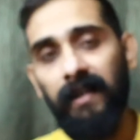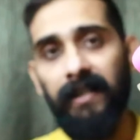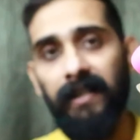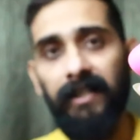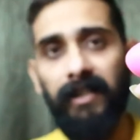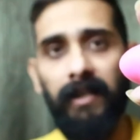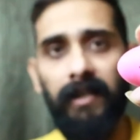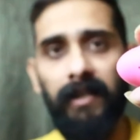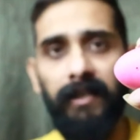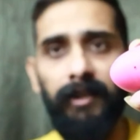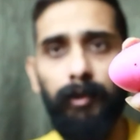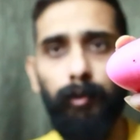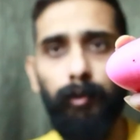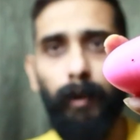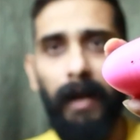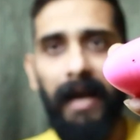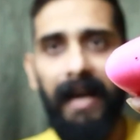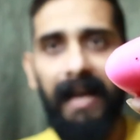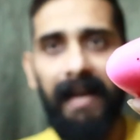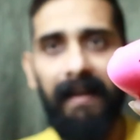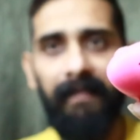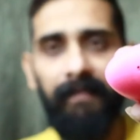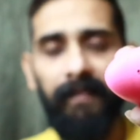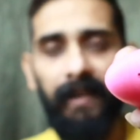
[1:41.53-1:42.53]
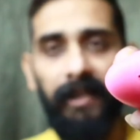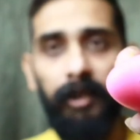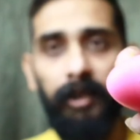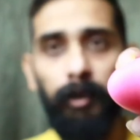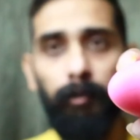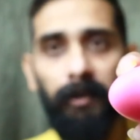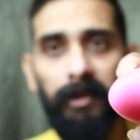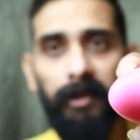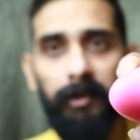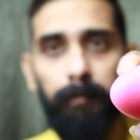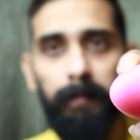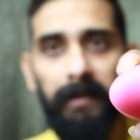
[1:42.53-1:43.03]
You have
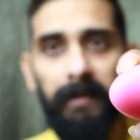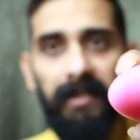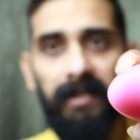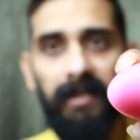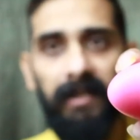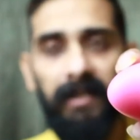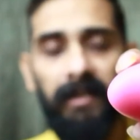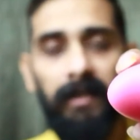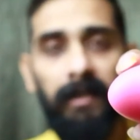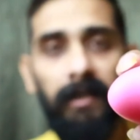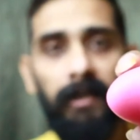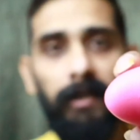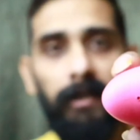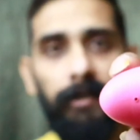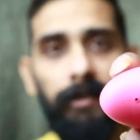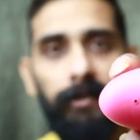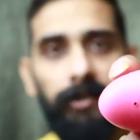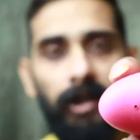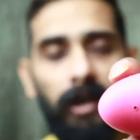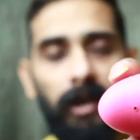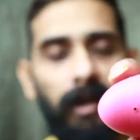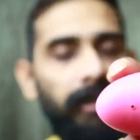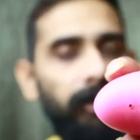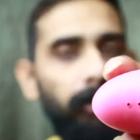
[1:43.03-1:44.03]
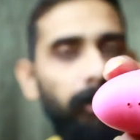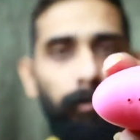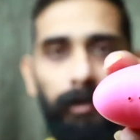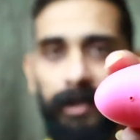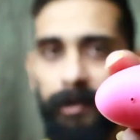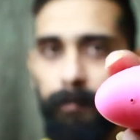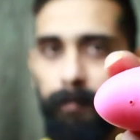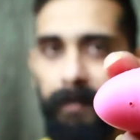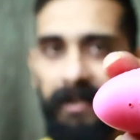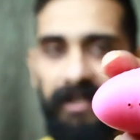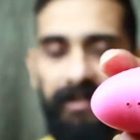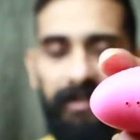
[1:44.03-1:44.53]

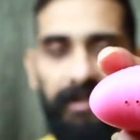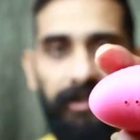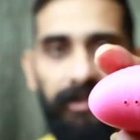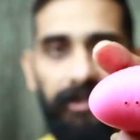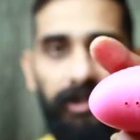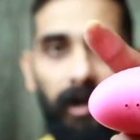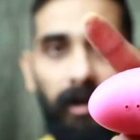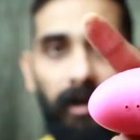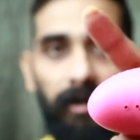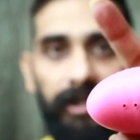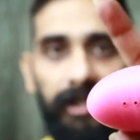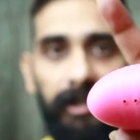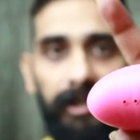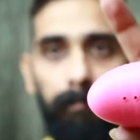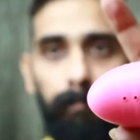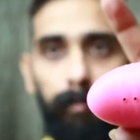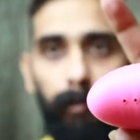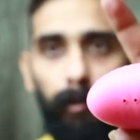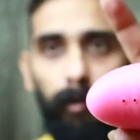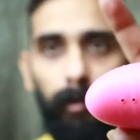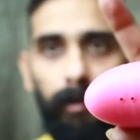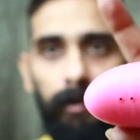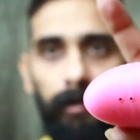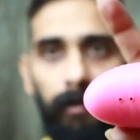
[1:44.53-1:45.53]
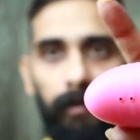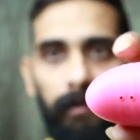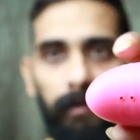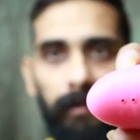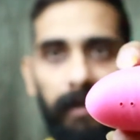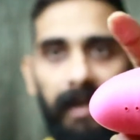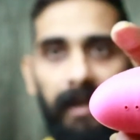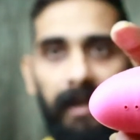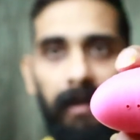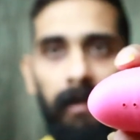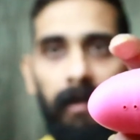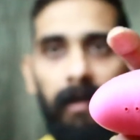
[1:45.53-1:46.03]
USB-C charging port,
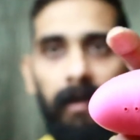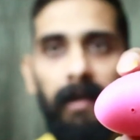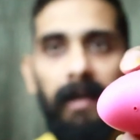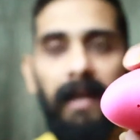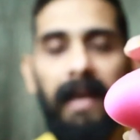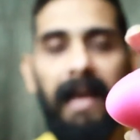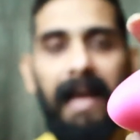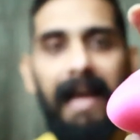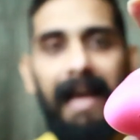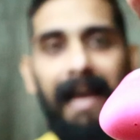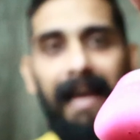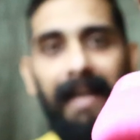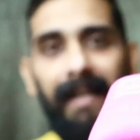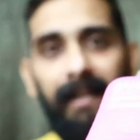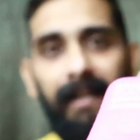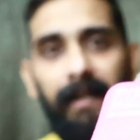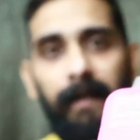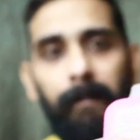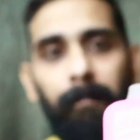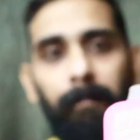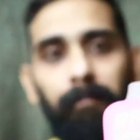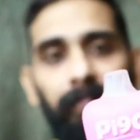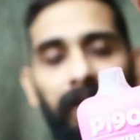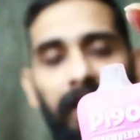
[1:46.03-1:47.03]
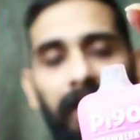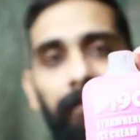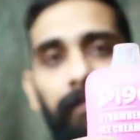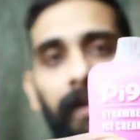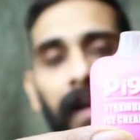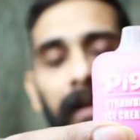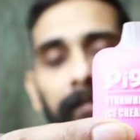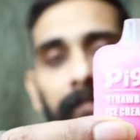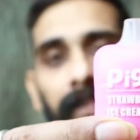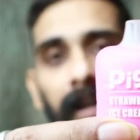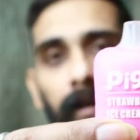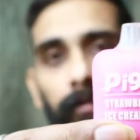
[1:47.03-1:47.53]
okay? And
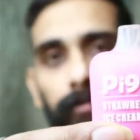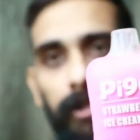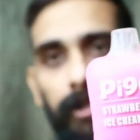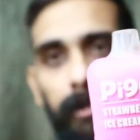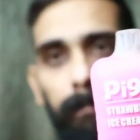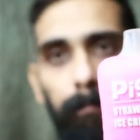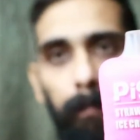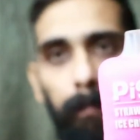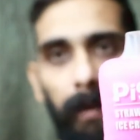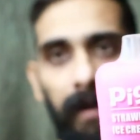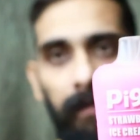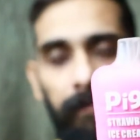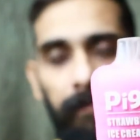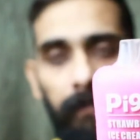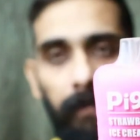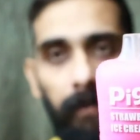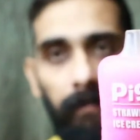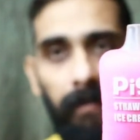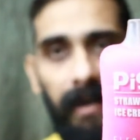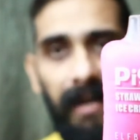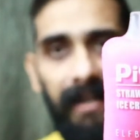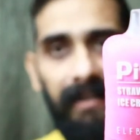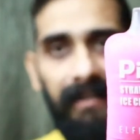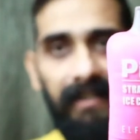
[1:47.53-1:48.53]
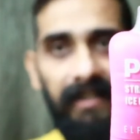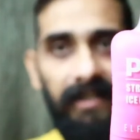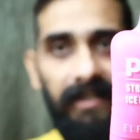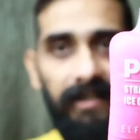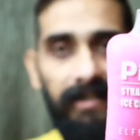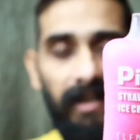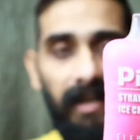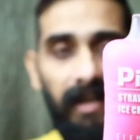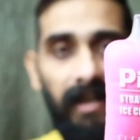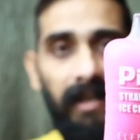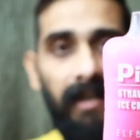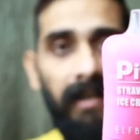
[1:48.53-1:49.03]
5000 puff, all right?
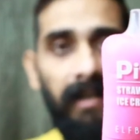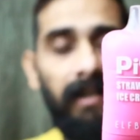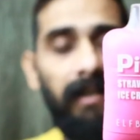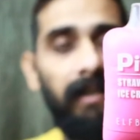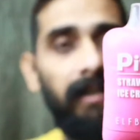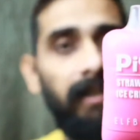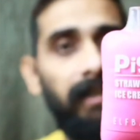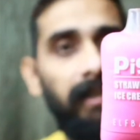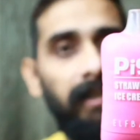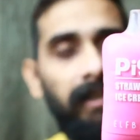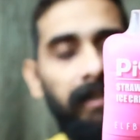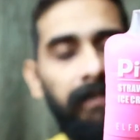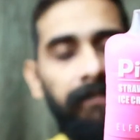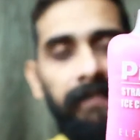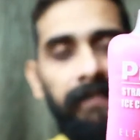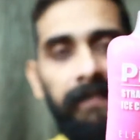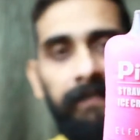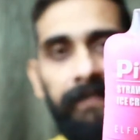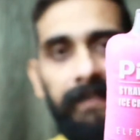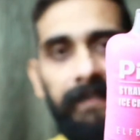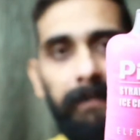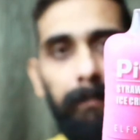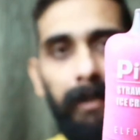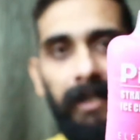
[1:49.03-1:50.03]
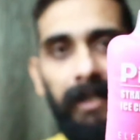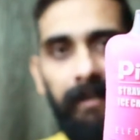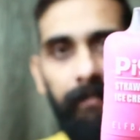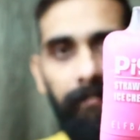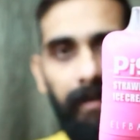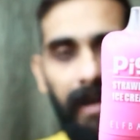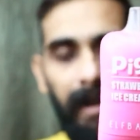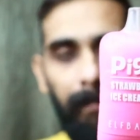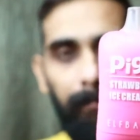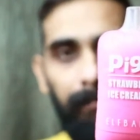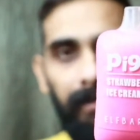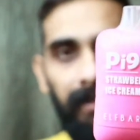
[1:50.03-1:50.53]
These are 50
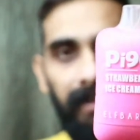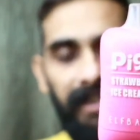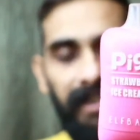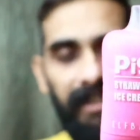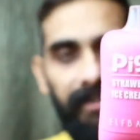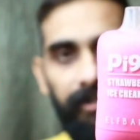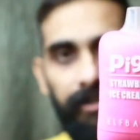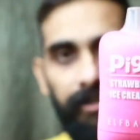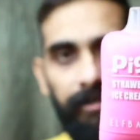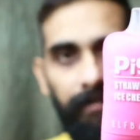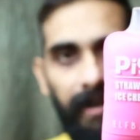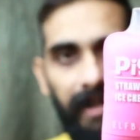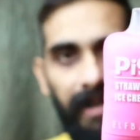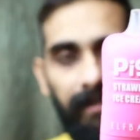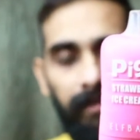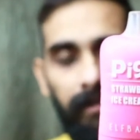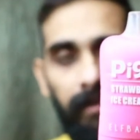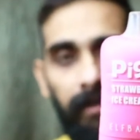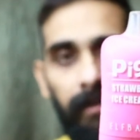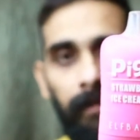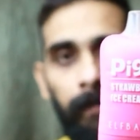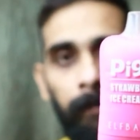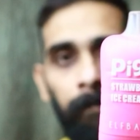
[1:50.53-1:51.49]
milligram nic strength.